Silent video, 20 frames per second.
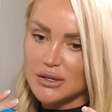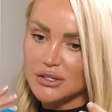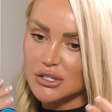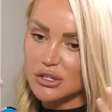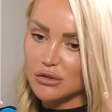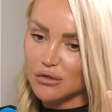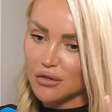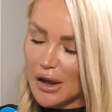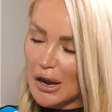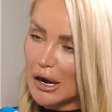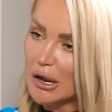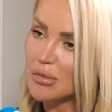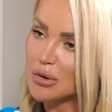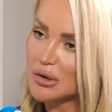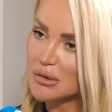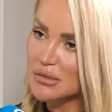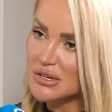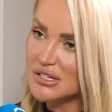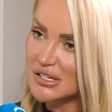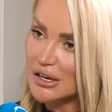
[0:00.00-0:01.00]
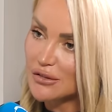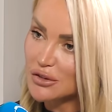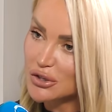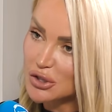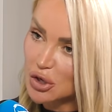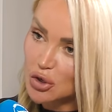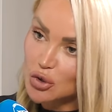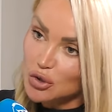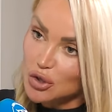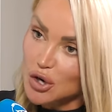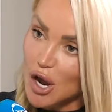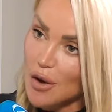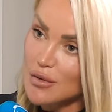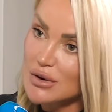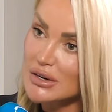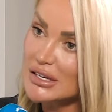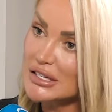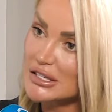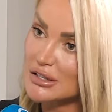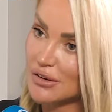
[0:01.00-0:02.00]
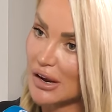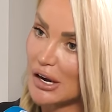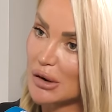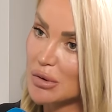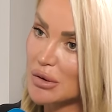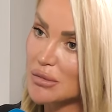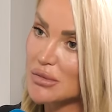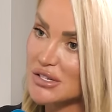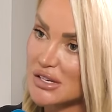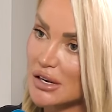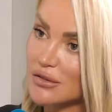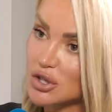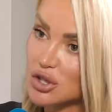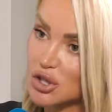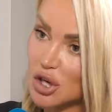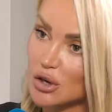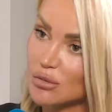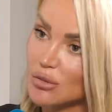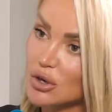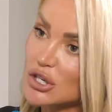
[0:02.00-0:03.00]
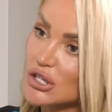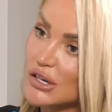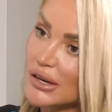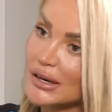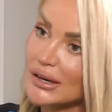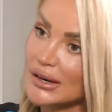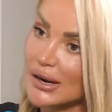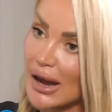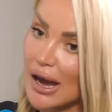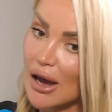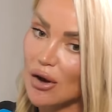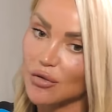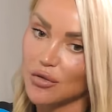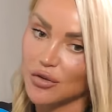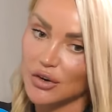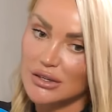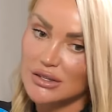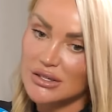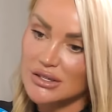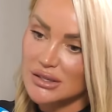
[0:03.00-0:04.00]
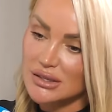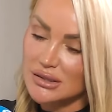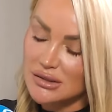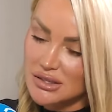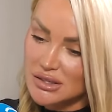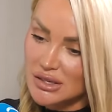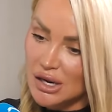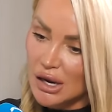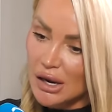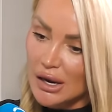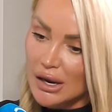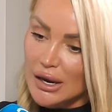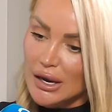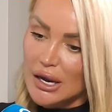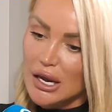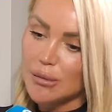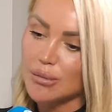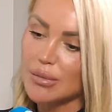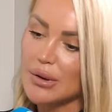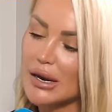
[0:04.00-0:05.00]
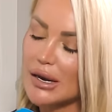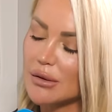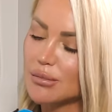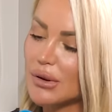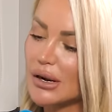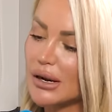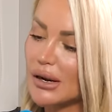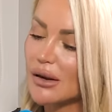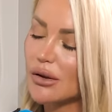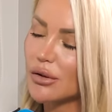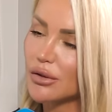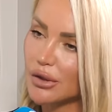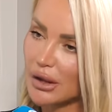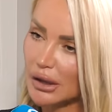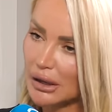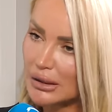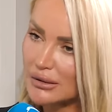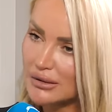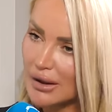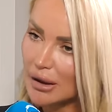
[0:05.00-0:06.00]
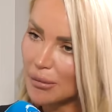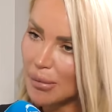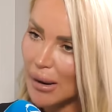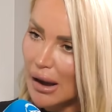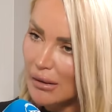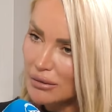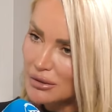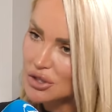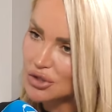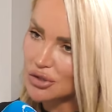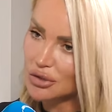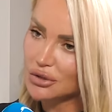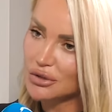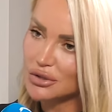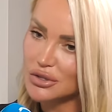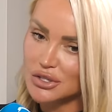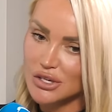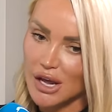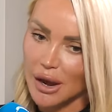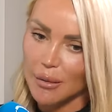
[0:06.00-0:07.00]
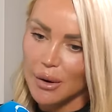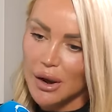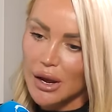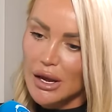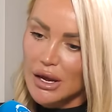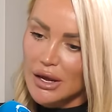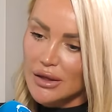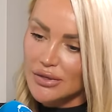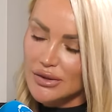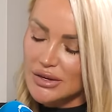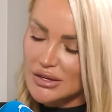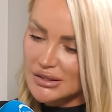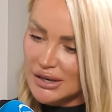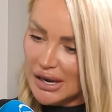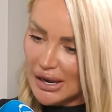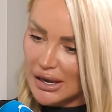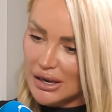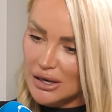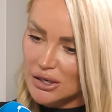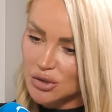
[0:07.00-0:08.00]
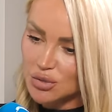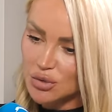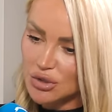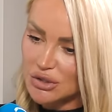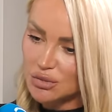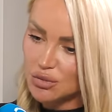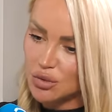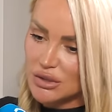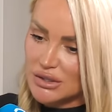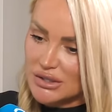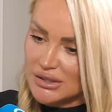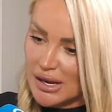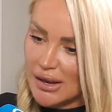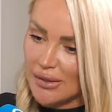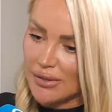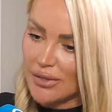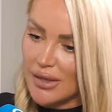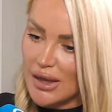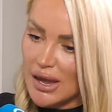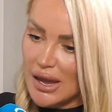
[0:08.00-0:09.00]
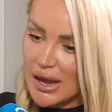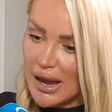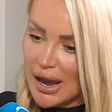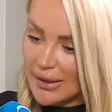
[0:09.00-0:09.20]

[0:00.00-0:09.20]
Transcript: developing myself so unknowingly developing myself so much like now for instance it'd be it'd be little things like power struggles so these girls would would stand there